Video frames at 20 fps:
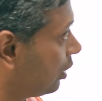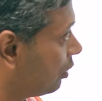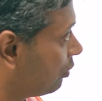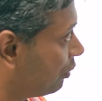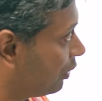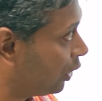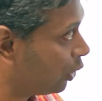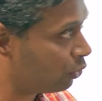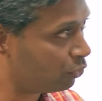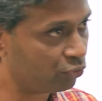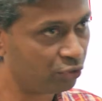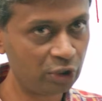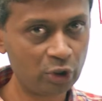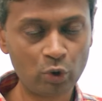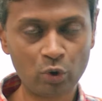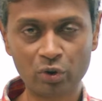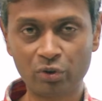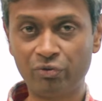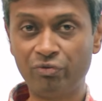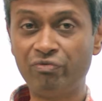the fear of
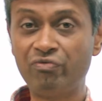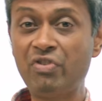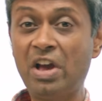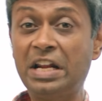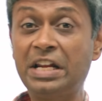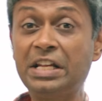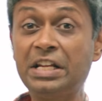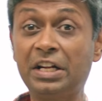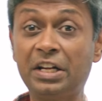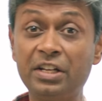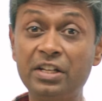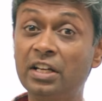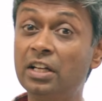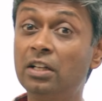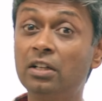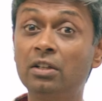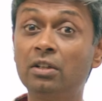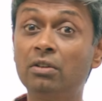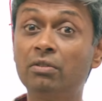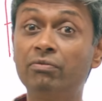zero is very real,
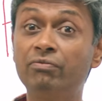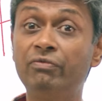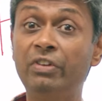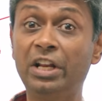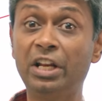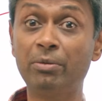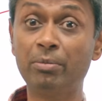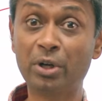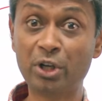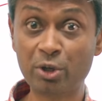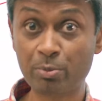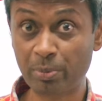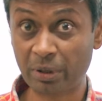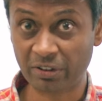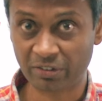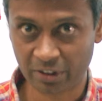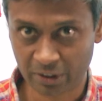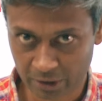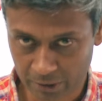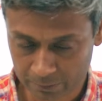very much
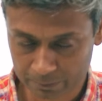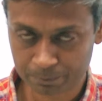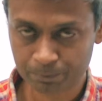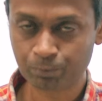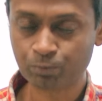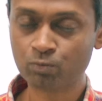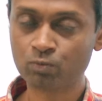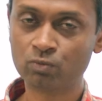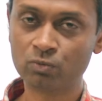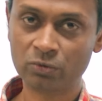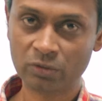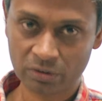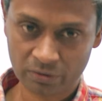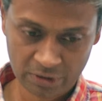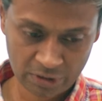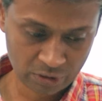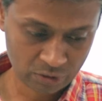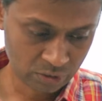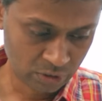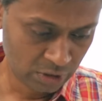present.
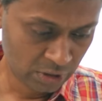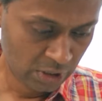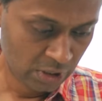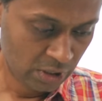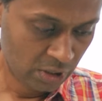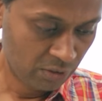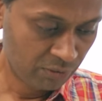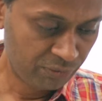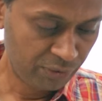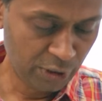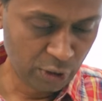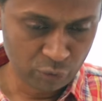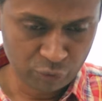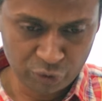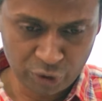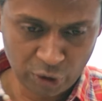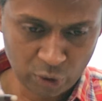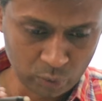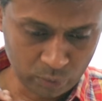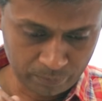And so, fear of
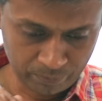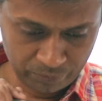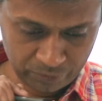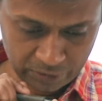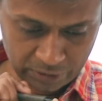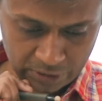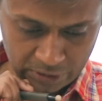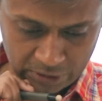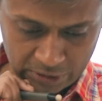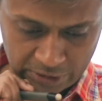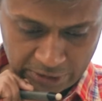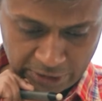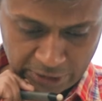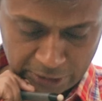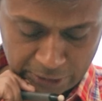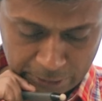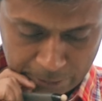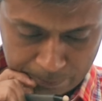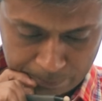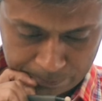zero is
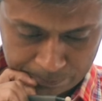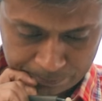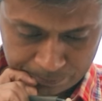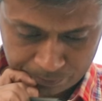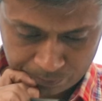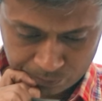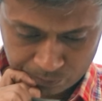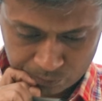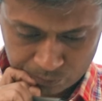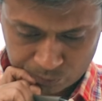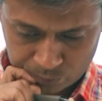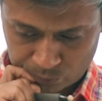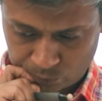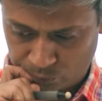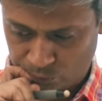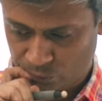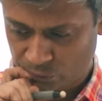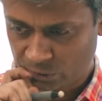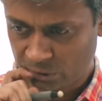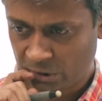like um,
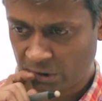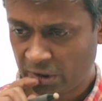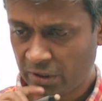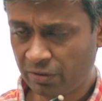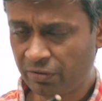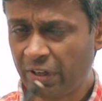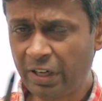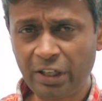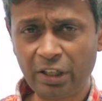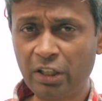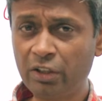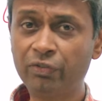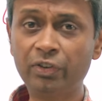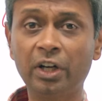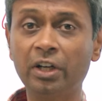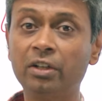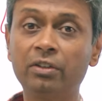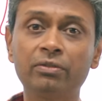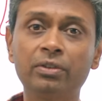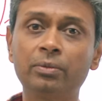it's very
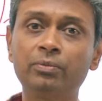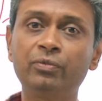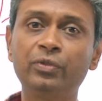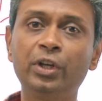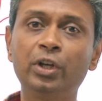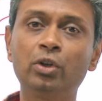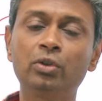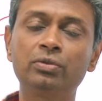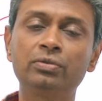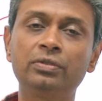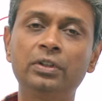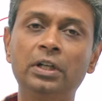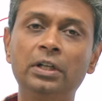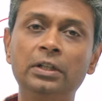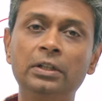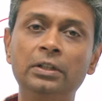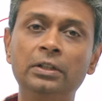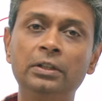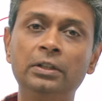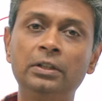different from fear of
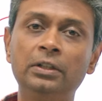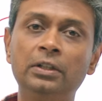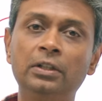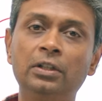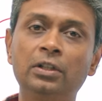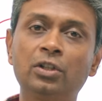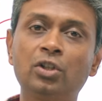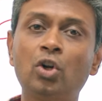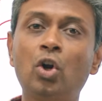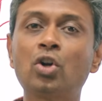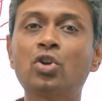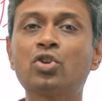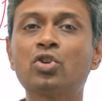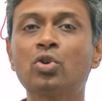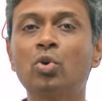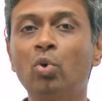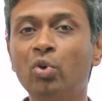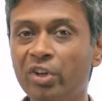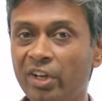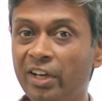uh, not
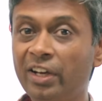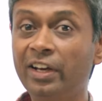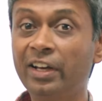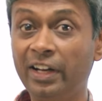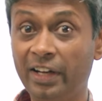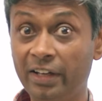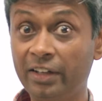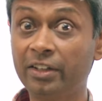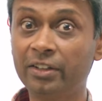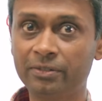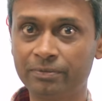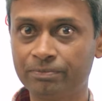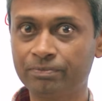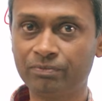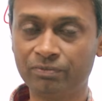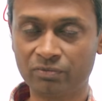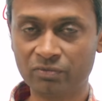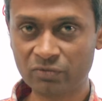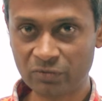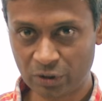scoring great.
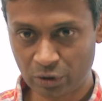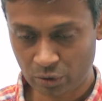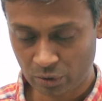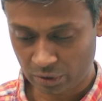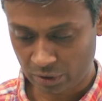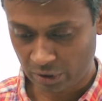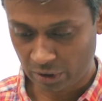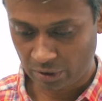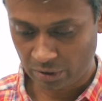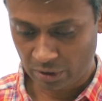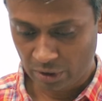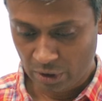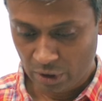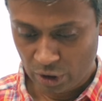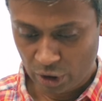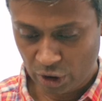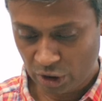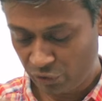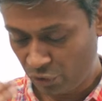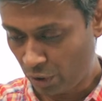And so, and
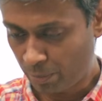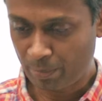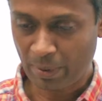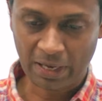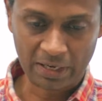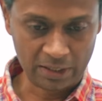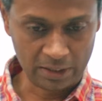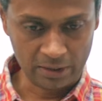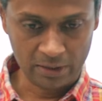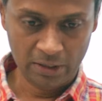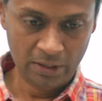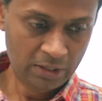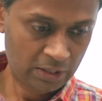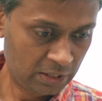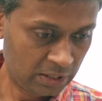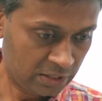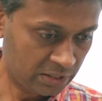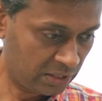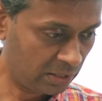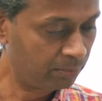to give you a parallel,
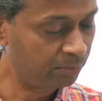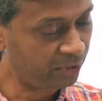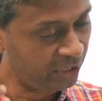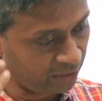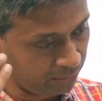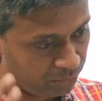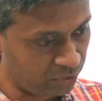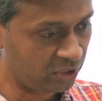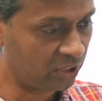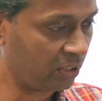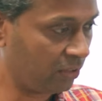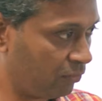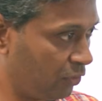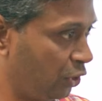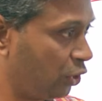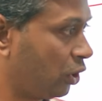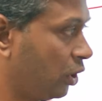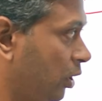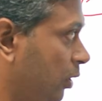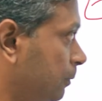sometimes when
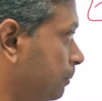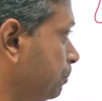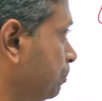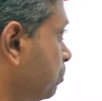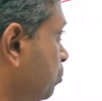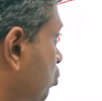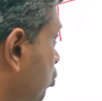you're um,